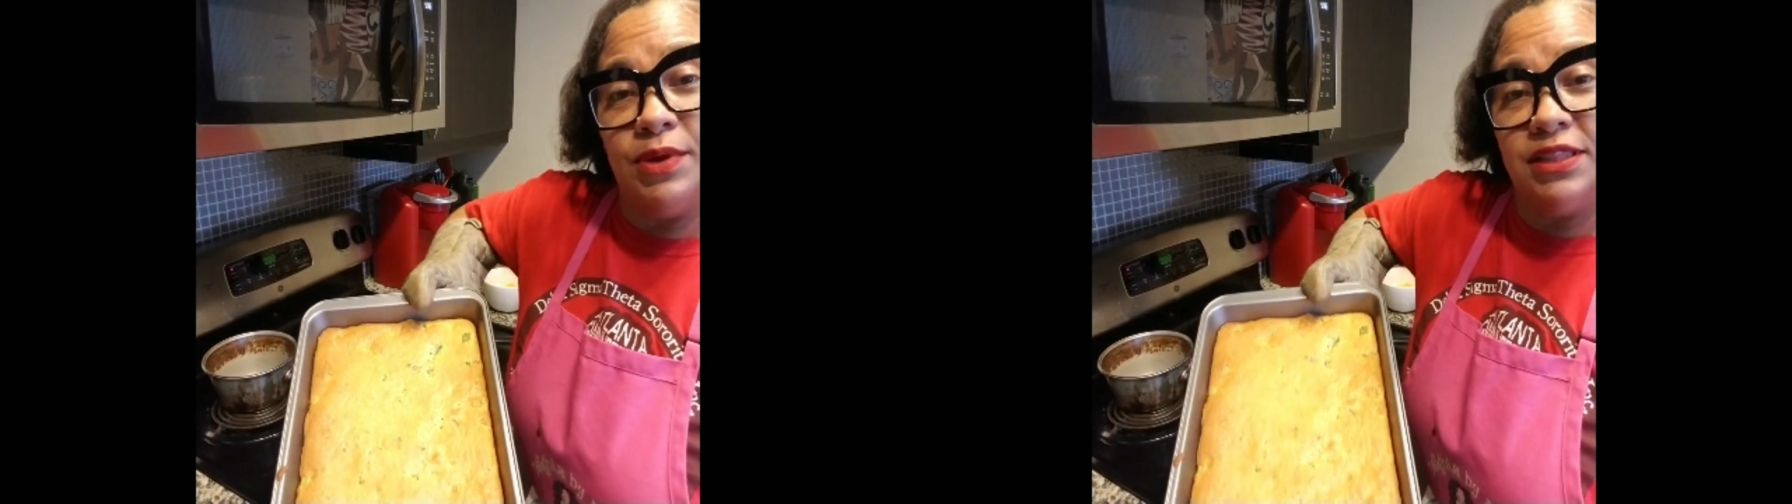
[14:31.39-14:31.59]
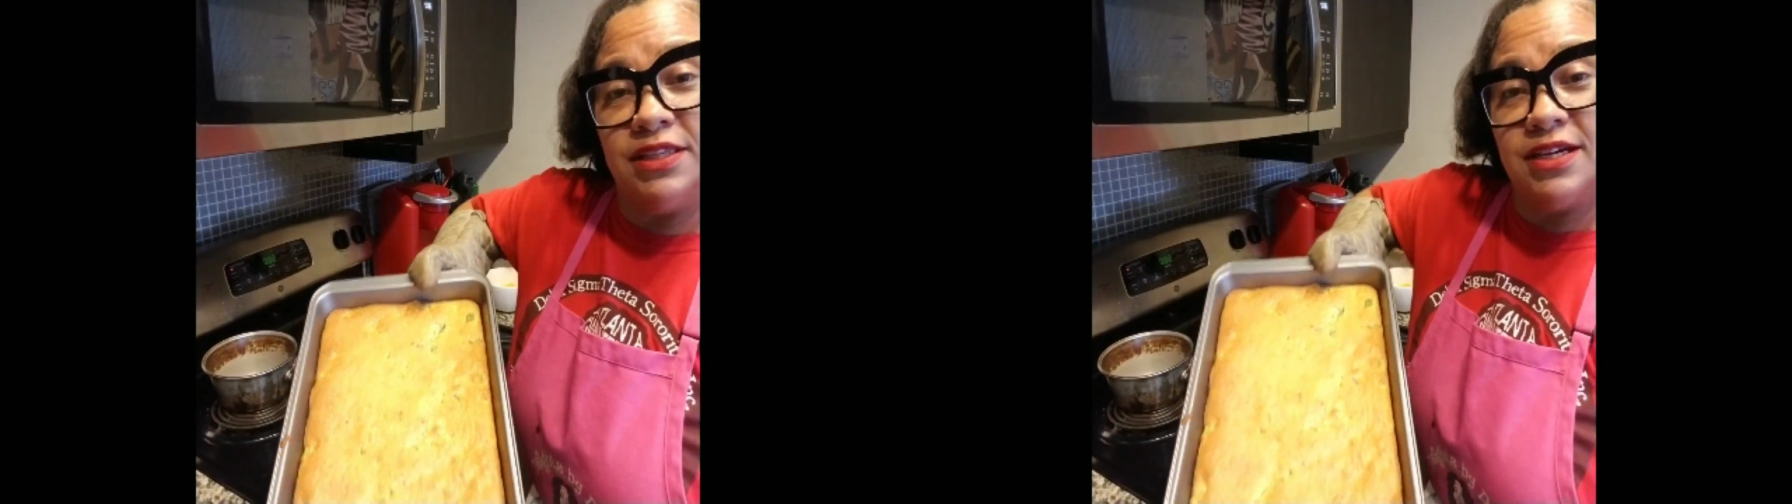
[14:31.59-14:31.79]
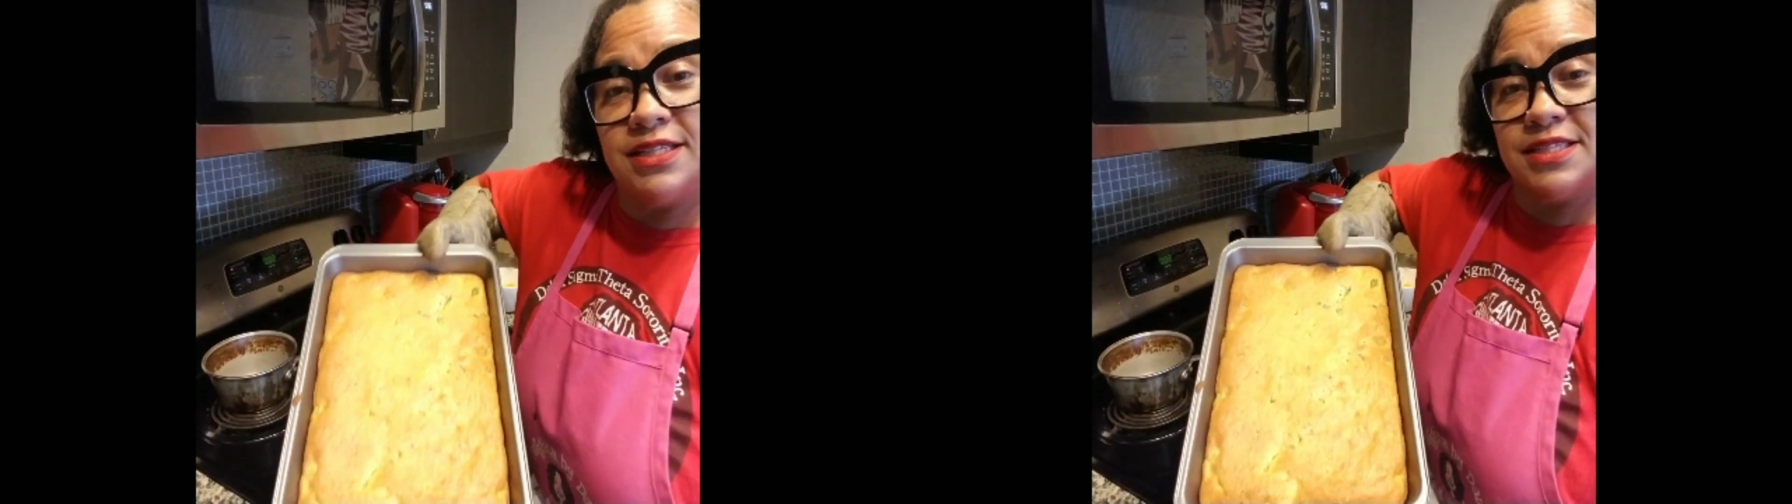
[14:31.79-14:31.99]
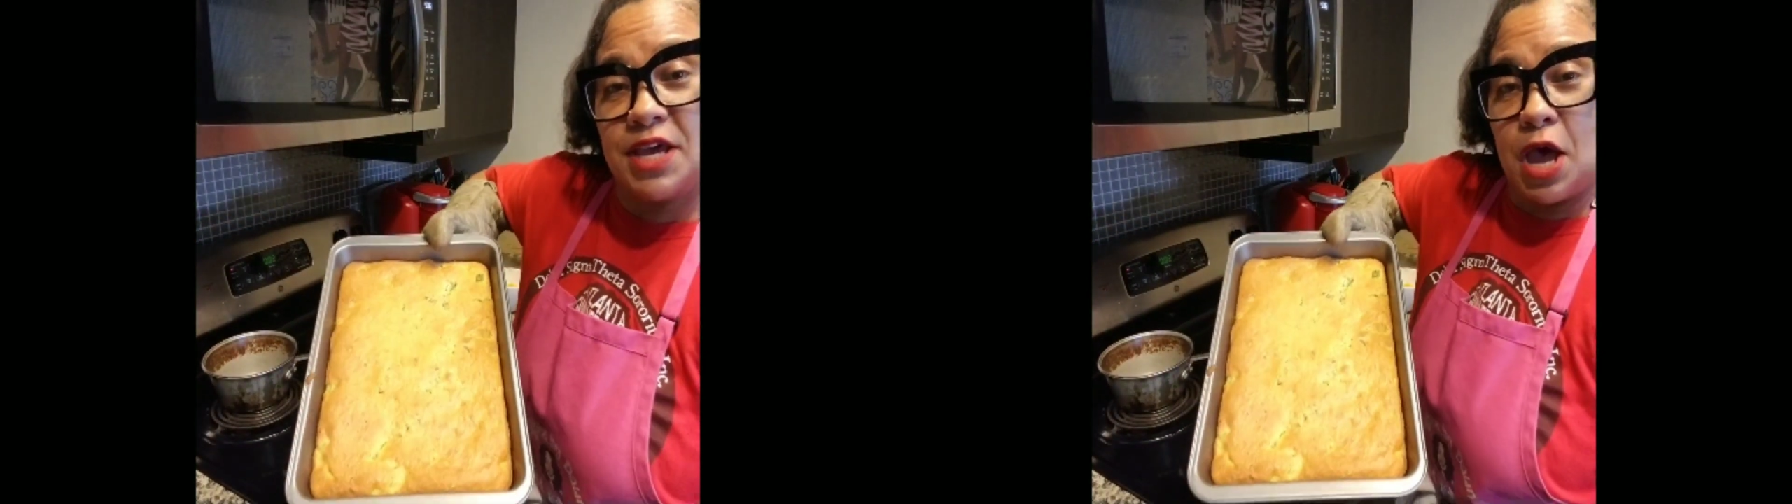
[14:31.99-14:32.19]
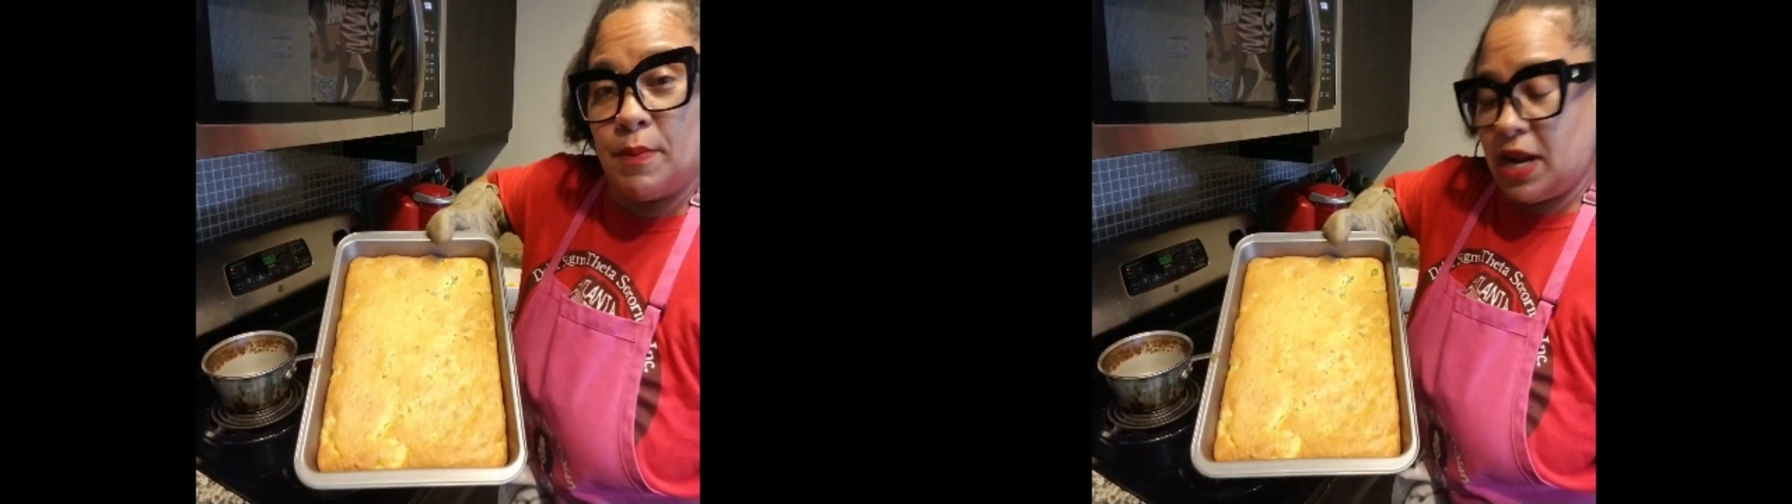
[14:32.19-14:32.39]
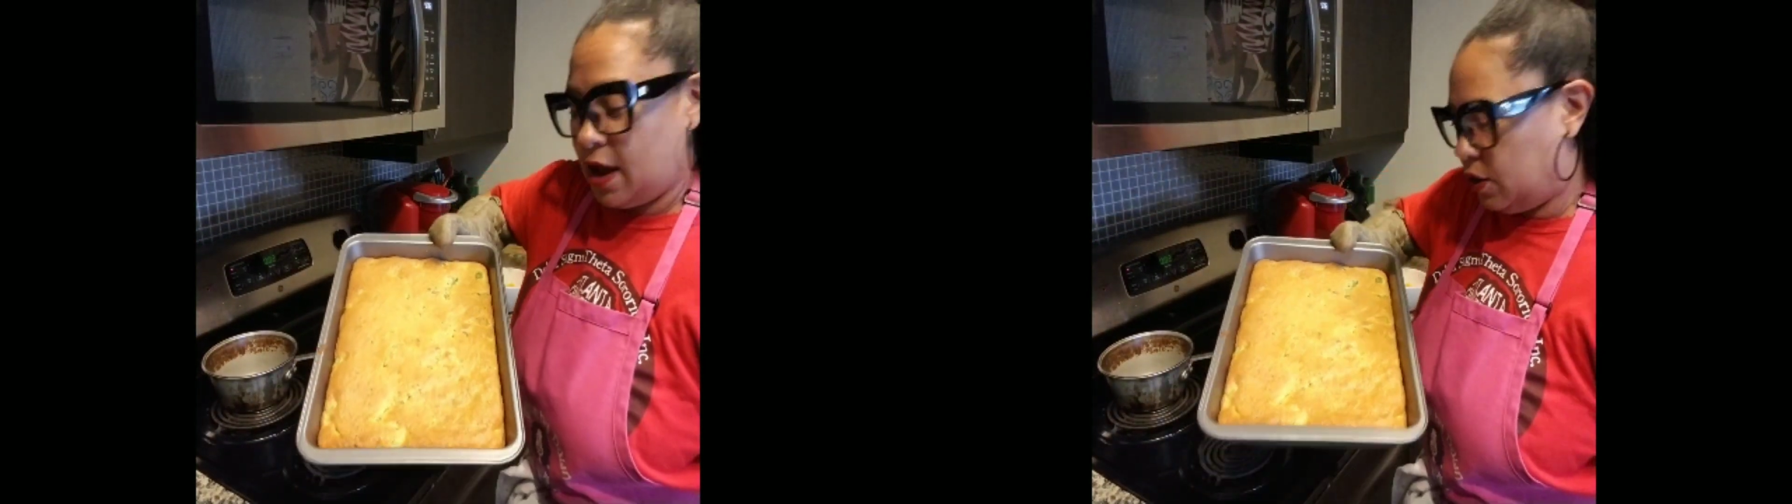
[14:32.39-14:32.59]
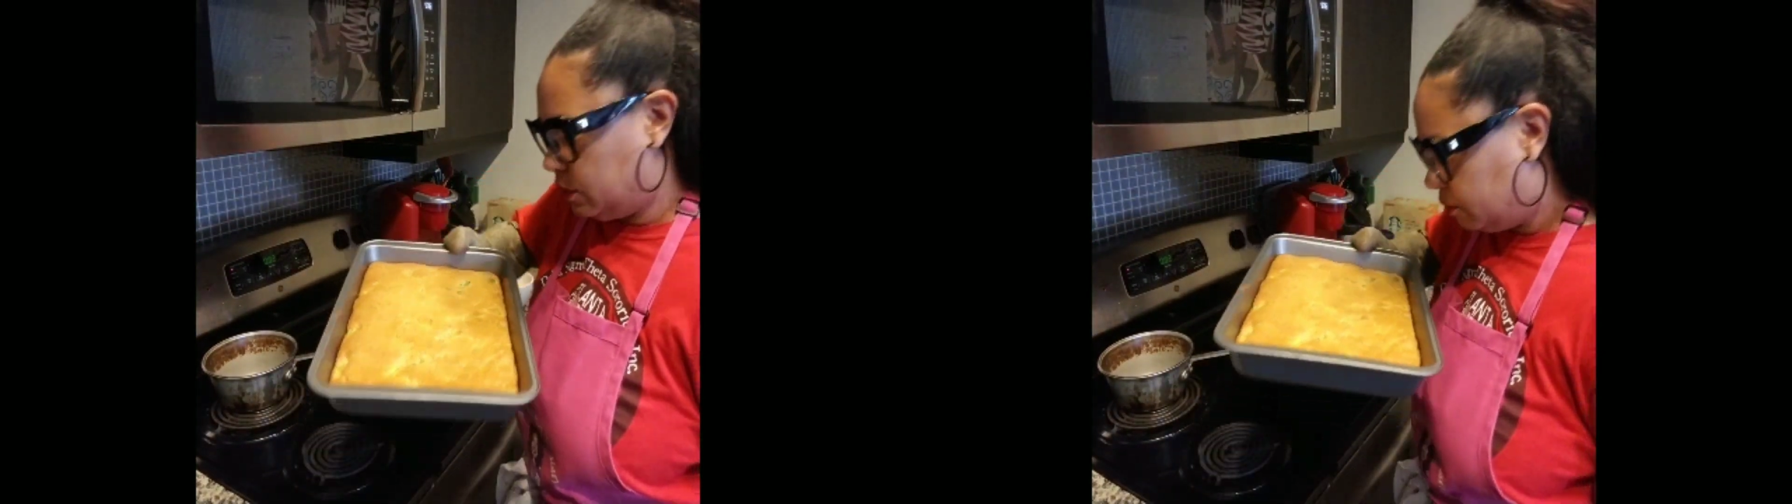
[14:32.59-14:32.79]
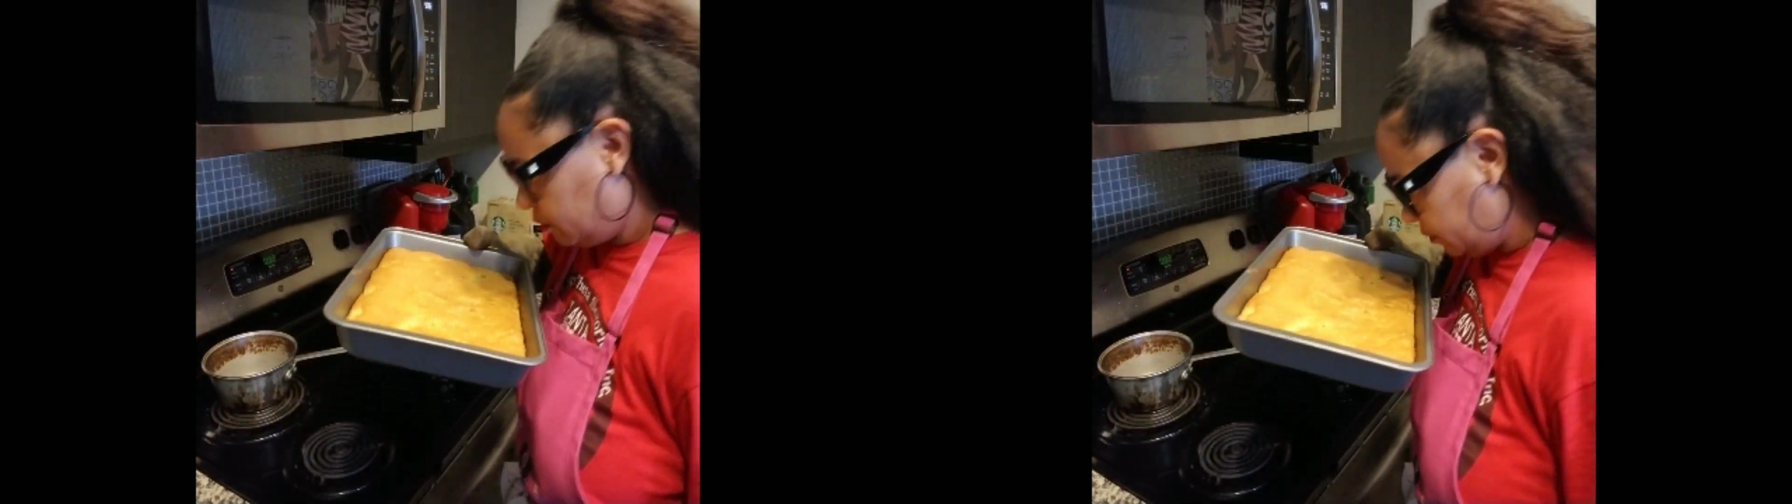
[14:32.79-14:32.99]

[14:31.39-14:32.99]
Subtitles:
it looks coming out.